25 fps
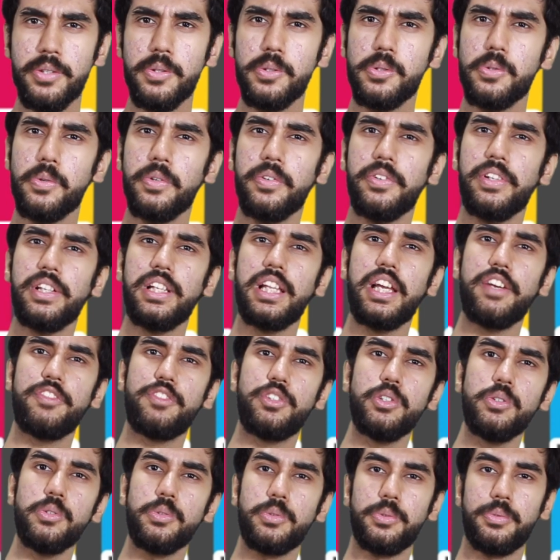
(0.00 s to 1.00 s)
do so in real life
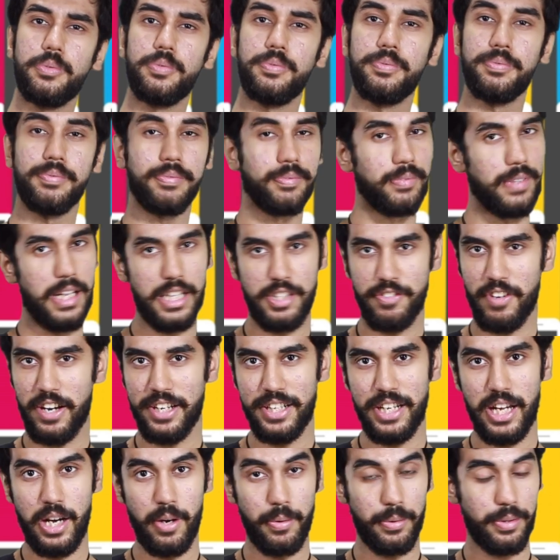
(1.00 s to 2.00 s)
too? Let's
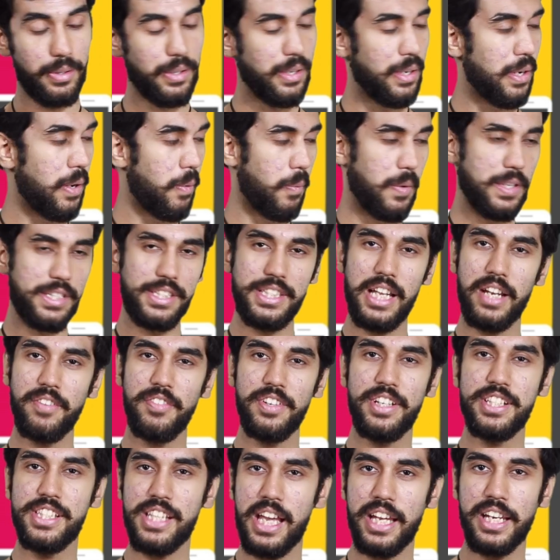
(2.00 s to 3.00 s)
find out. We'll start
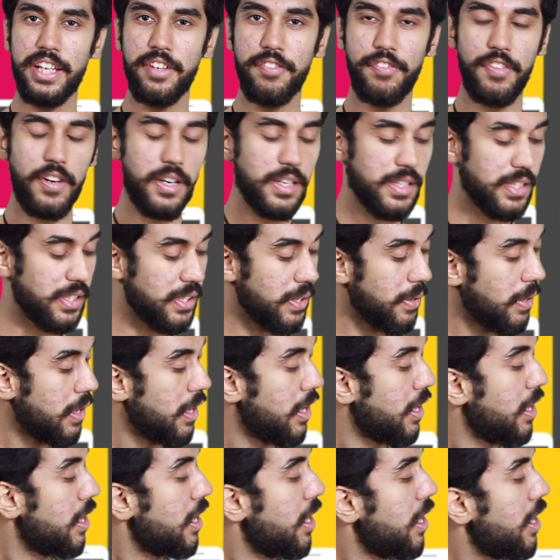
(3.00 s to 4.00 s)
with designing first.
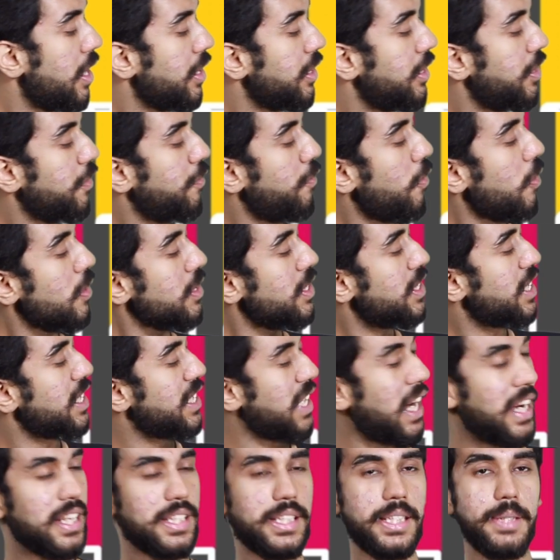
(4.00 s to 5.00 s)
The phone's
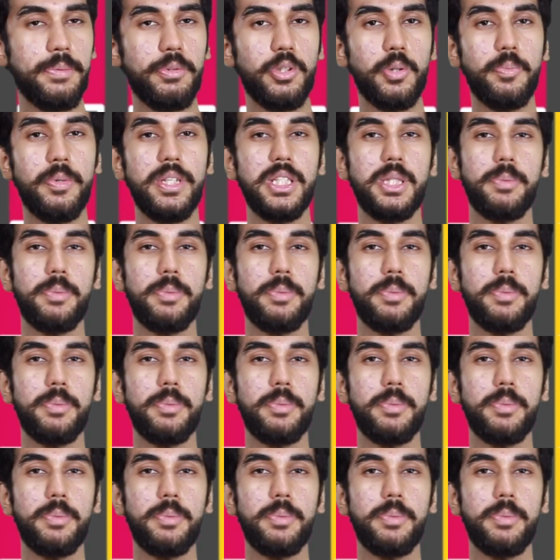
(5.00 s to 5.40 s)
design seems to be